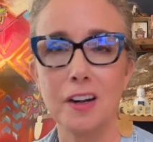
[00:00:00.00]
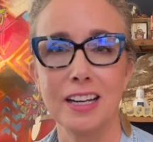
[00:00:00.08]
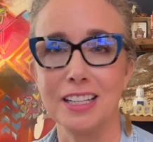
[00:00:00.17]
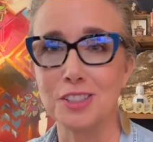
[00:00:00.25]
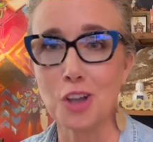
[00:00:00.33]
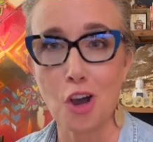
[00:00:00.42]

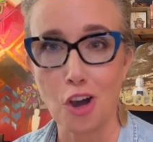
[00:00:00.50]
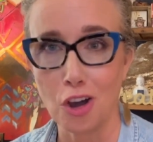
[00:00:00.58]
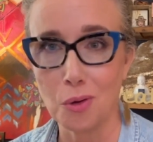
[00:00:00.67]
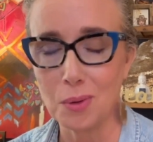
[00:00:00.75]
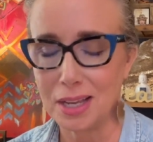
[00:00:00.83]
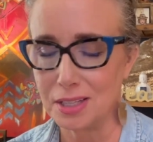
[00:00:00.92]
is
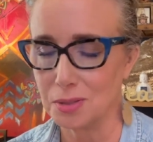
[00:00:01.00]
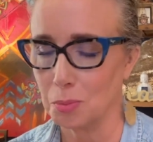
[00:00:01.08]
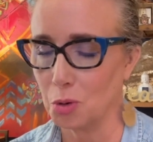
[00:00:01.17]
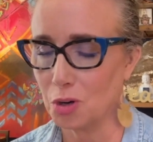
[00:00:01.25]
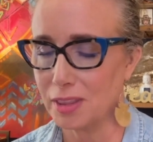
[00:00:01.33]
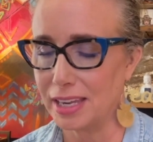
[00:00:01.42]
always
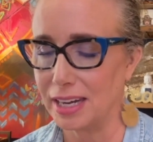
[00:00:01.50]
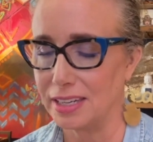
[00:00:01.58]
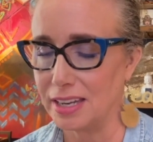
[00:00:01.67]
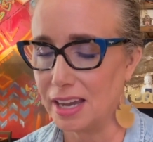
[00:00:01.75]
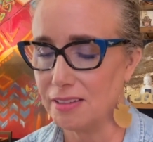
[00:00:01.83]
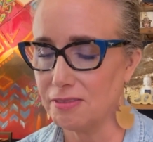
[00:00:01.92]
more than
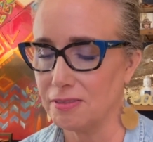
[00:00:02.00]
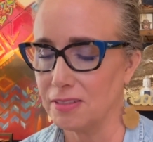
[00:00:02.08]
enough